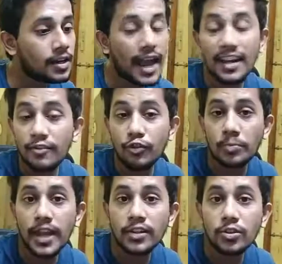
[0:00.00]
lining
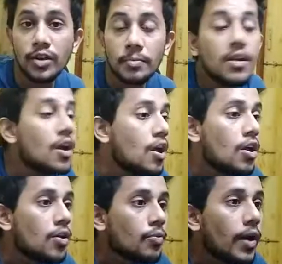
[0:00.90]
from the ectoderm,
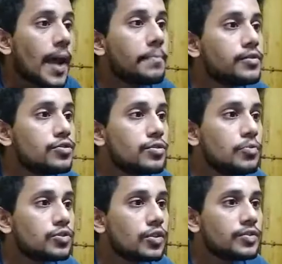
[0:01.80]
what happens to the
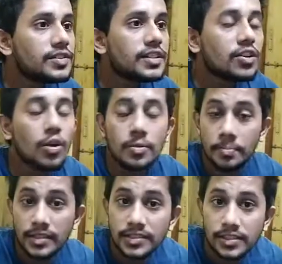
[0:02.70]
most of the skin or the
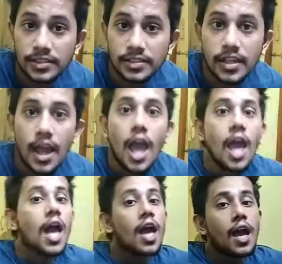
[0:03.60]
muscles?
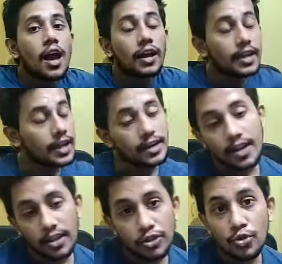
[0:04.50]
Again,
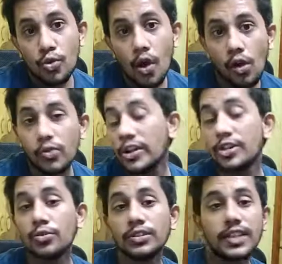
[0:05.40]
you already
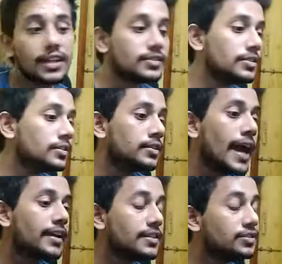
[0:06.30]
know the answer.
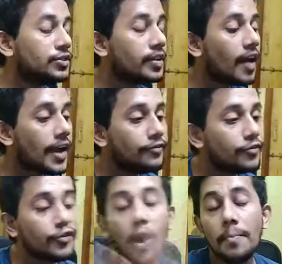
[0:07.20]
That is derived
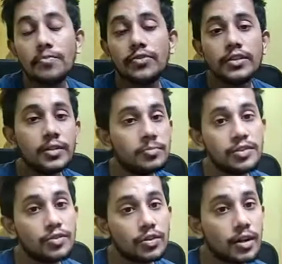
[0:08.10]
from the
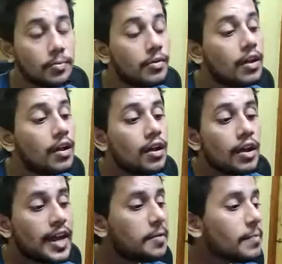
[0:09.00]
mesoderm.
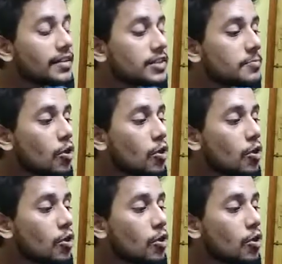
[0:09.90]
It might seem